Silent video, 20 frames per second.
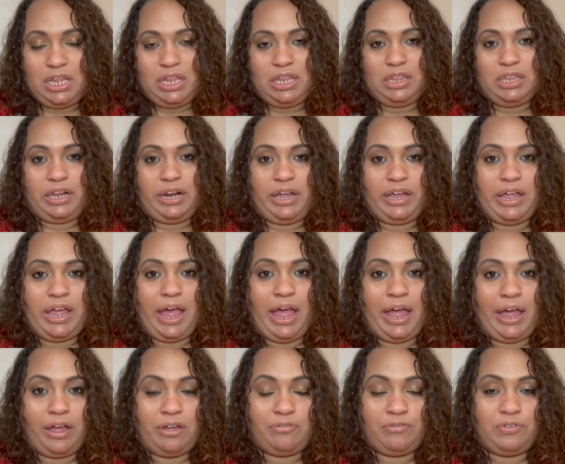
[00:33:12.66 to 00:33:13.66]
that I
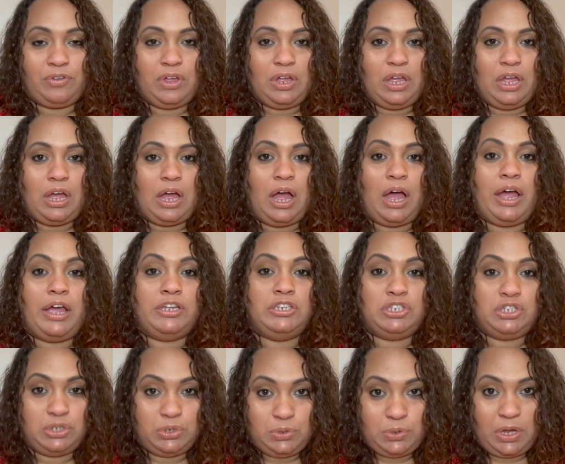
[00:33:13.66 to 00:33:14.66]
have, I
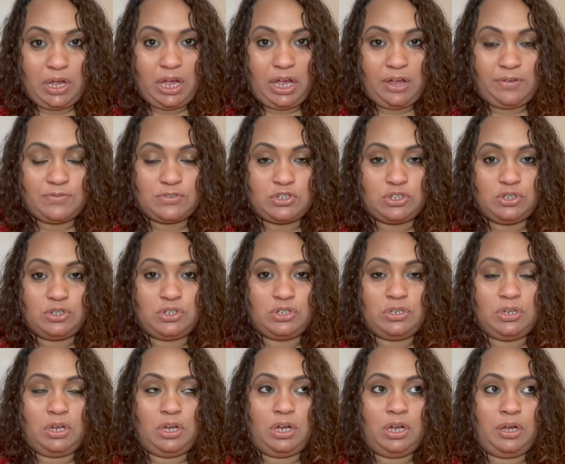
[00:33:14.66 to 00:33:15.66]
do have to
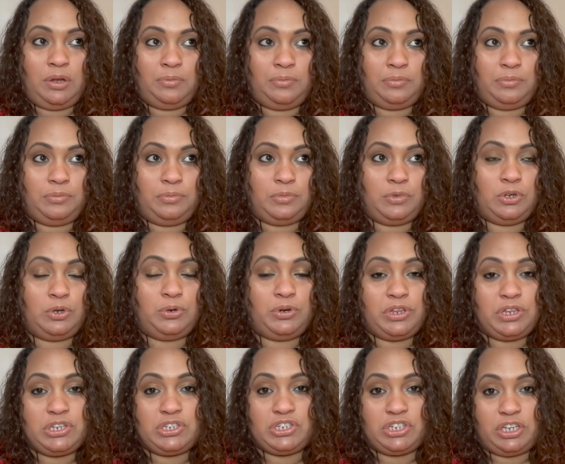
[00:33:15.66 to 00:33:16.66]
um, go to
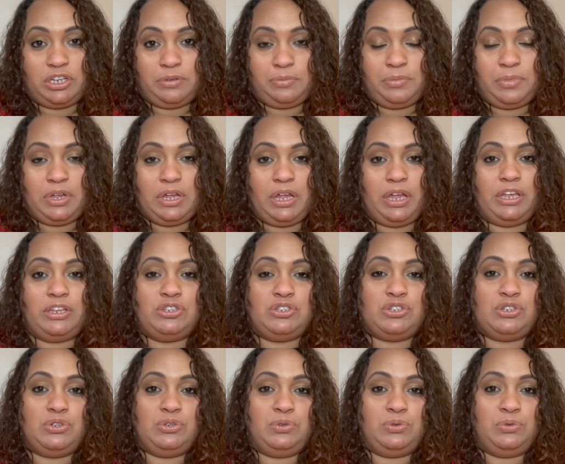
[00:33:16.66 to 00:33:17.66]
the gym and
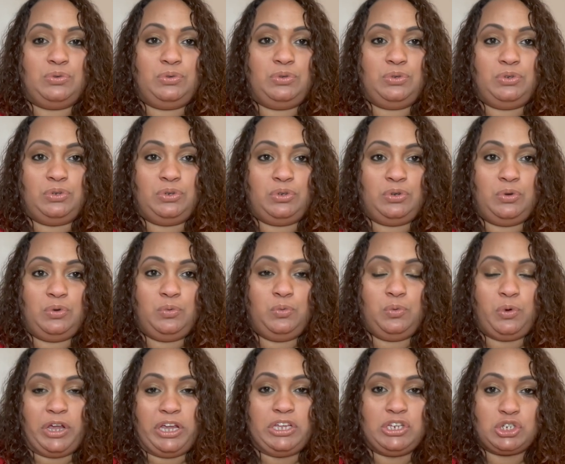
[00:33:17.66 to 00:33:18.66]
do
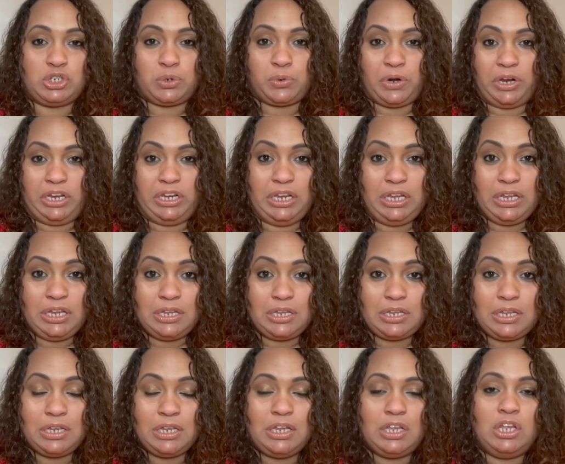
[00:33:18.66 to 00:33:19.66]
weight training
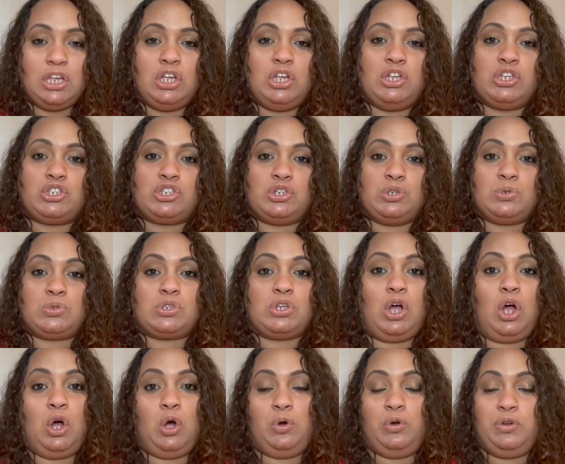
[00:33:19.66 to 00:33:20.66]
to
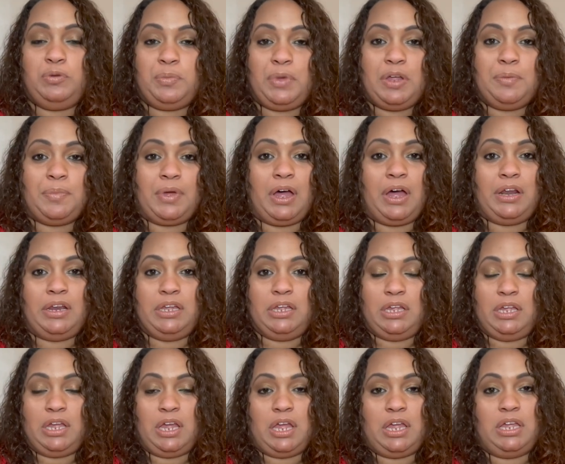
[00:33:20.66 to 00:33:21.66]
tone my
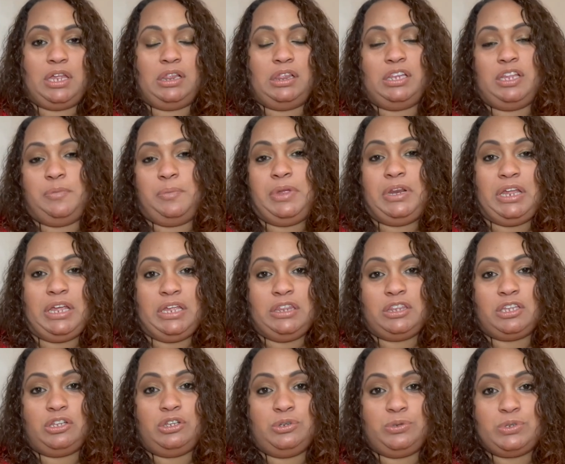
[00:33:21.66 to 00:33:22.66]
body, eliminate
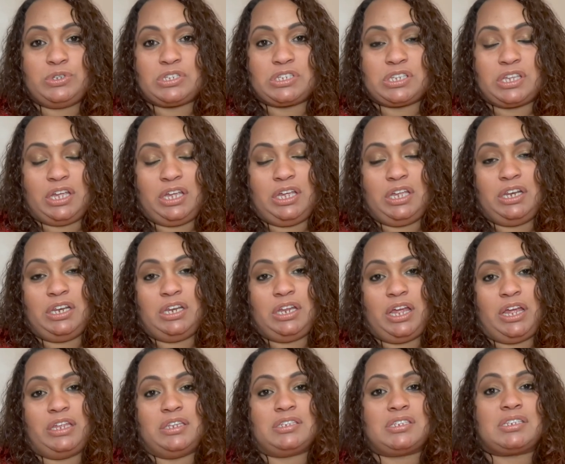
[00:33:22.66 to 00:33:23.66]
the loose skin,
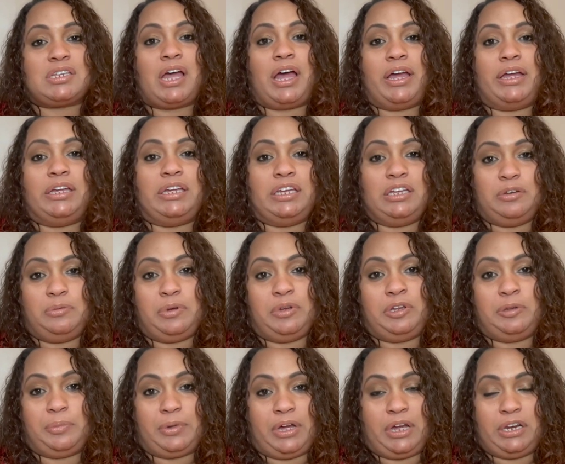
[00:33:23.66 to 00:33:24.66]
and tighten
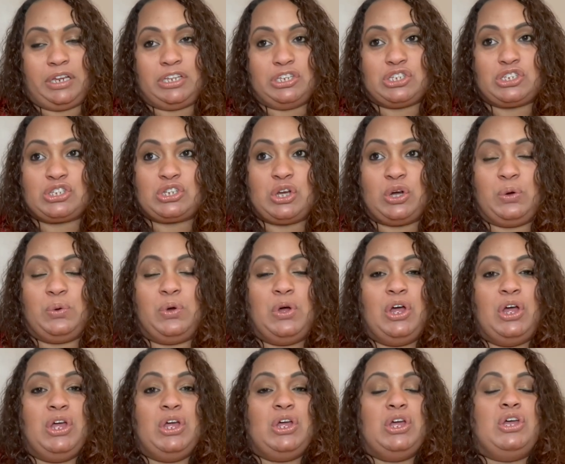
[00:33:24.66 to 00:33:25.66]
my body. So
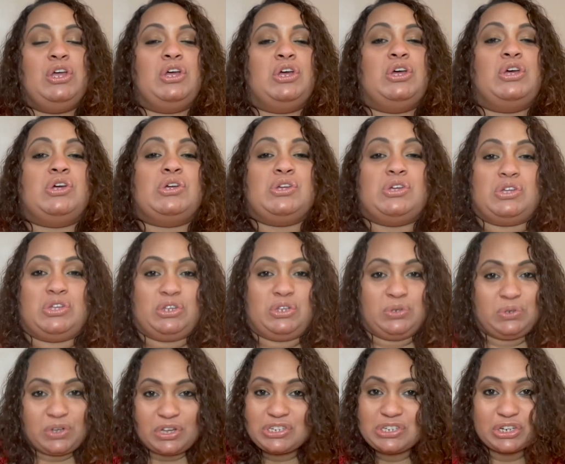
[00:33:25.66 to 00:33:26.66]

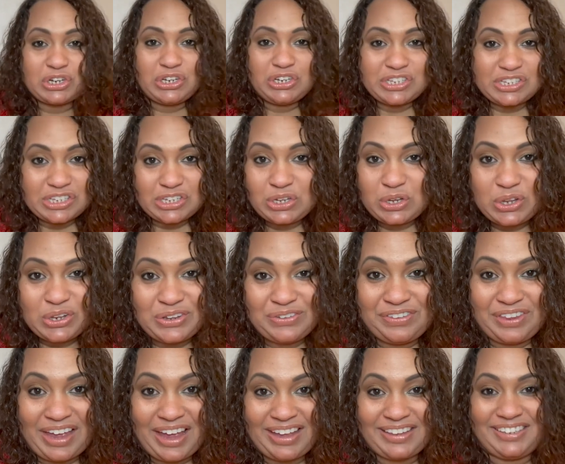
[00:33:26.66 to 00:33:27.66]
you guys are gonna see all of
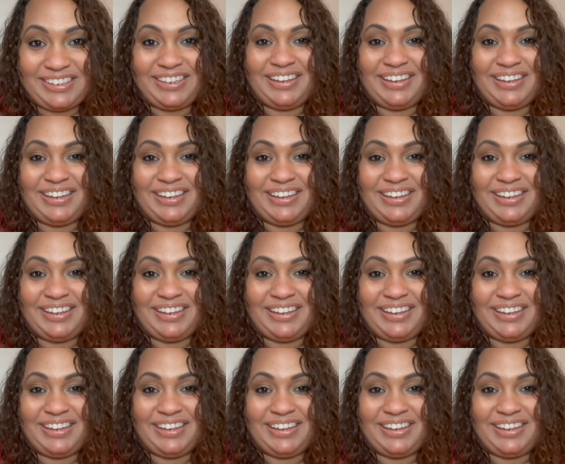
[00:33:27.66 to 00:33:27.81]
that.